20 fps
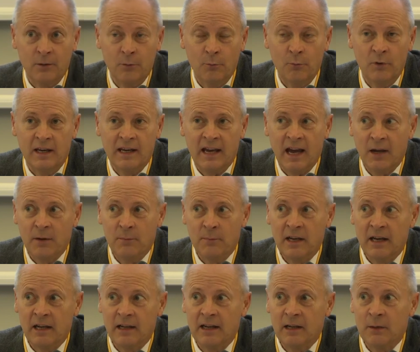We can
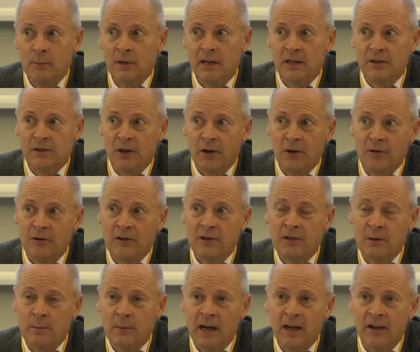be a little bit
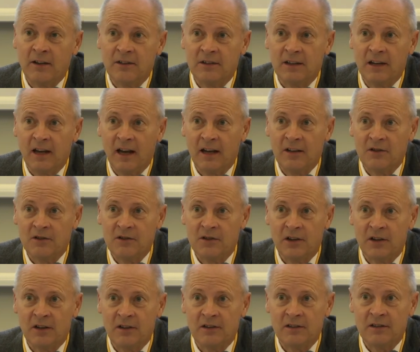tolerant about
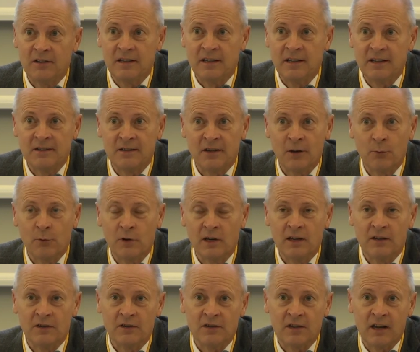uncertainty, so we
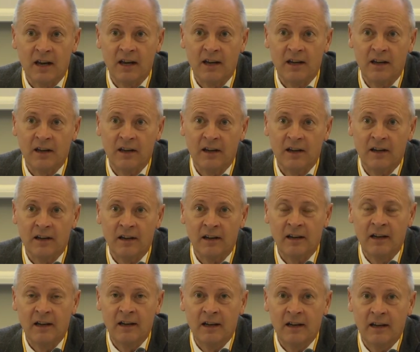can say
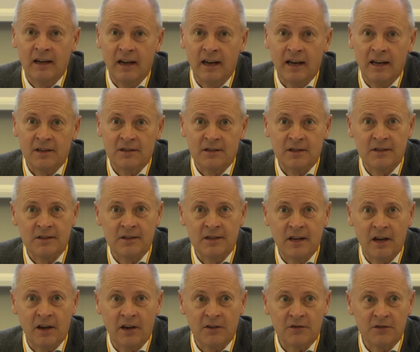X is
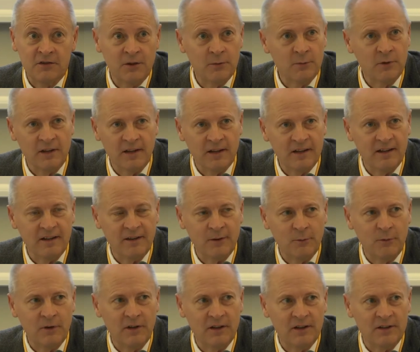the answer with
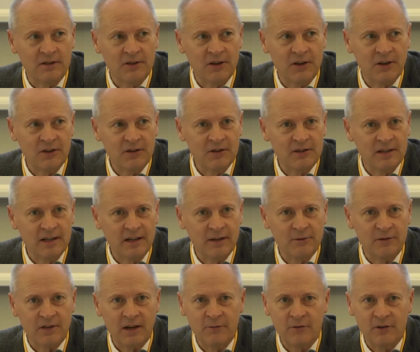a certainty
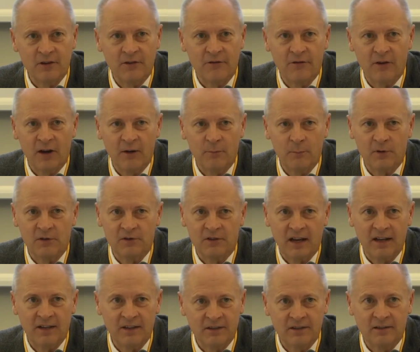of
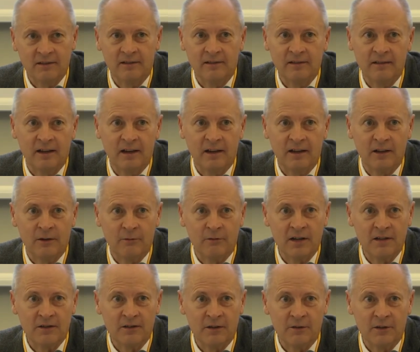75%, and the
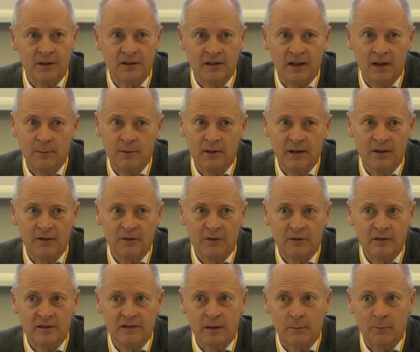rest of the time the
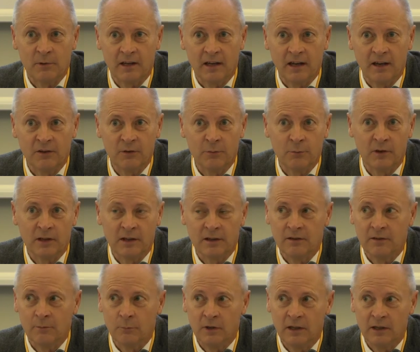answer is something else. We
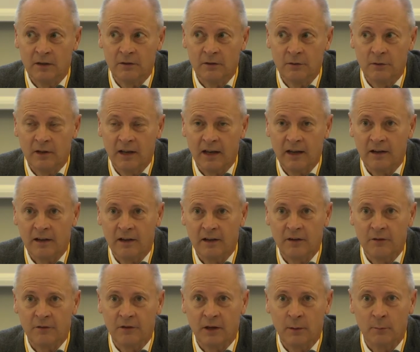can do that
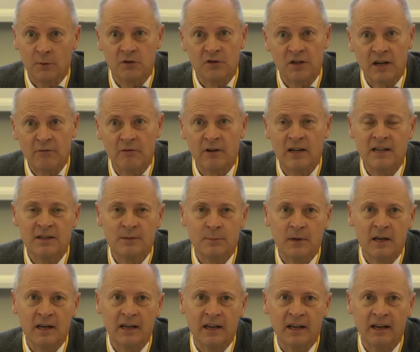kind of thing. But generally
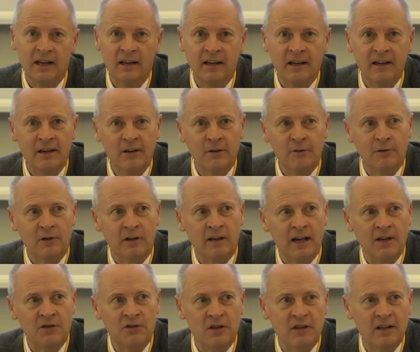speaking, for an
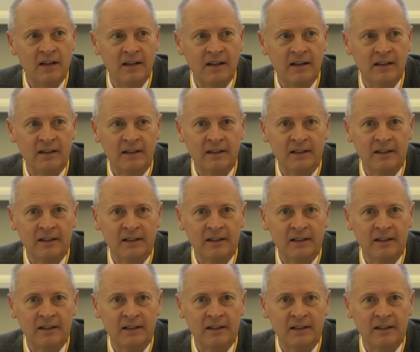engineer,